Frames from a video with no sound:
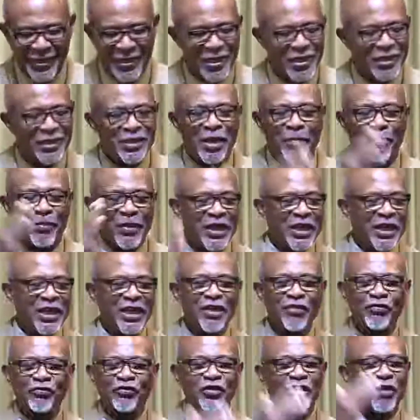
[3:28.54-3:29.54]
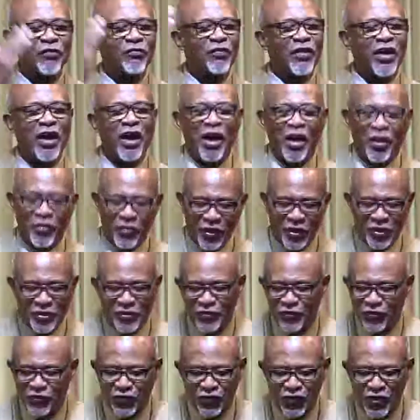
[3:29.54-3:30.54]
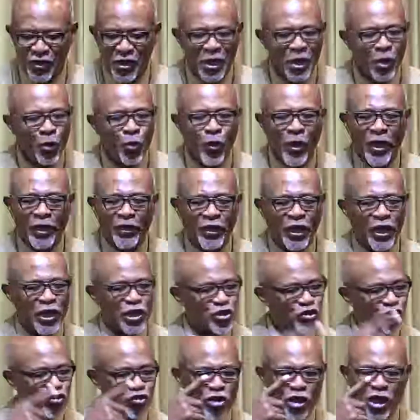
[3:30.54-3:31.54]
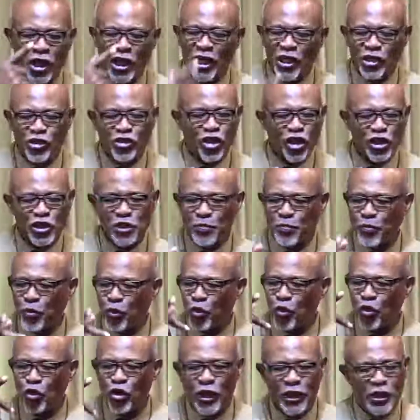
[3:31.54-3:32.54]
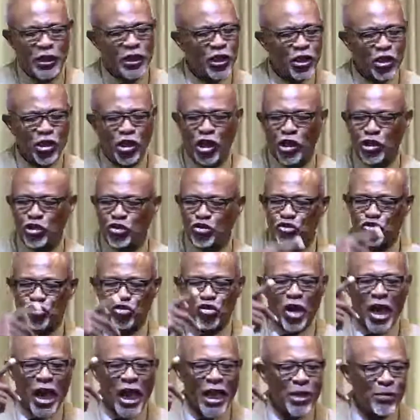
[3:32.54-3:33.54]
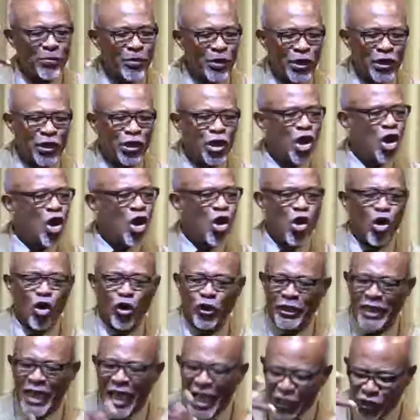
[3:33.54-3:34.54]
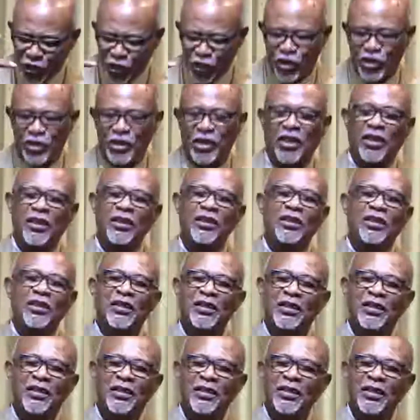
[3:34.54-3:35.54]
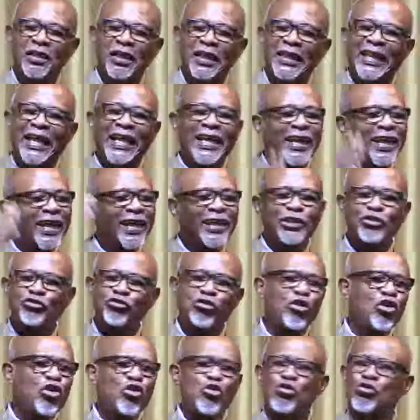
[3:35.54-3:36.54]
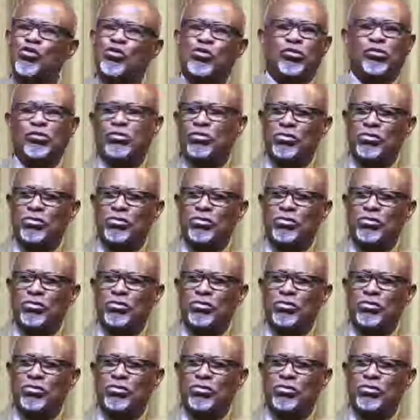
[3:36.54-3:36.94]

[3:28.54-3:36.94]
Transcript: the beliefs of others, whether it's religious, political, tribal, or national, that ain't true.